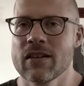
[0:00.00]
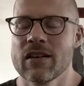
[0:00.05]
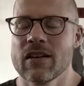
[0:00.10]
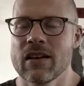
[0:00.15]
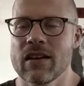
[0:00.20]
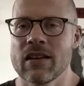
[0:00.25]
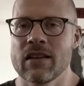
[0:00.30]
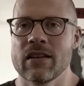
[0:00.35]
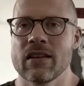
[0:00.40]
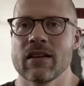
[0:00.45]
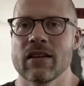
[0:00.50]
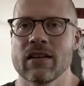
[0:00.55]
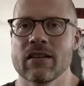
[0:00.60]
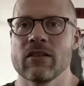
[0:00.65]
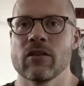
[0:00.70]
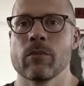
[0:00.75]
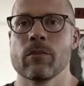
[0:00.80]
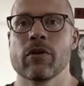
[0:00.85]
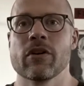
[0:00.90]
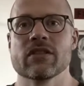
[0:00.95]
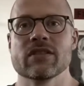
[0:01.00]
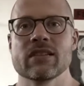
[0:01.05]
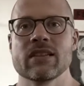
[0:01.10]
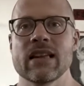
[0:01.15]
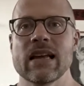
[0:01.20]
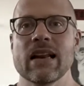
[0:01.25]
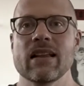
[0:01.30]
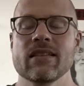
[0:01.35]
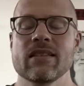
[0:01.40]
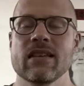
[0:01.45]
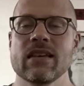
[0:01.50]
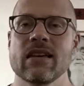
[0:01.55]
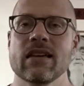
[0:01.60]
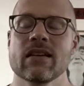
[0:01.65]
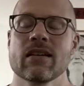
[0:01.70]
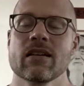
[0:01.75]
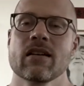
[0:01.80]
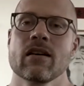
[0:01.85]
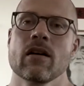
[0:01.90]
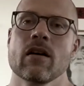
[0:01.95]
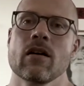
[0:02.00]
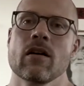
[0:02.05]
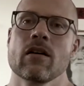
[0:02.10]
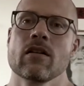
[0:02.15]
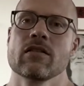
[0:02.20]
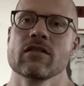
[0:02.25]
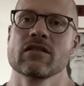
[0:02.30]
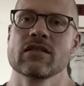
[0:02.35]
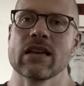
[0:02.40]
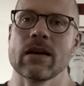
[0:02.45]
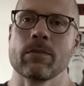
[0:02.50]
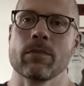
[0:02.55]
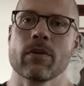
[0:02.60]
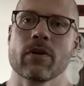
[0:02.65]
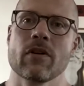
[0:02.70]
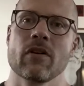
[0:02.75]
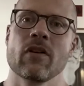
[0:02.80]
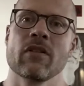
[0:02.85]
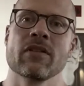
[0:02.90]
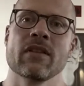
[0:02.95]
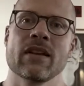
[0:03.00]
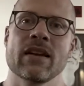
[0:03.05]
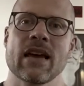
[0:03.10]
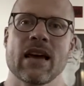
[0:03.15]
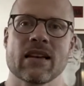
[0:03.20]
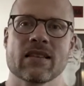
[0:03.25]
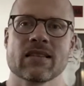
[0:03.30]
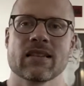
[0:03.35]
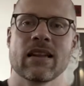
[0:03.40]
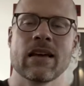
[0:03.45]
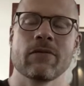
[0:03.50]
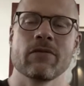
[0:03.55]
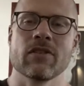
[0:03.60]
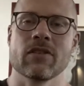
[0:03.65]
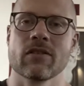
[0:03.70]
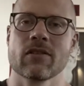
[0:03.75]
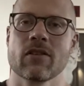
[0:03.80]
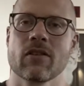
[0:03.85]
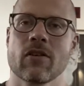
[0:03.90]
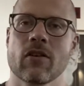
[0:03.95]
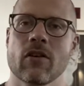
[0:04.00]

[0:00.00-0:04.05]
your personality, step on the next level.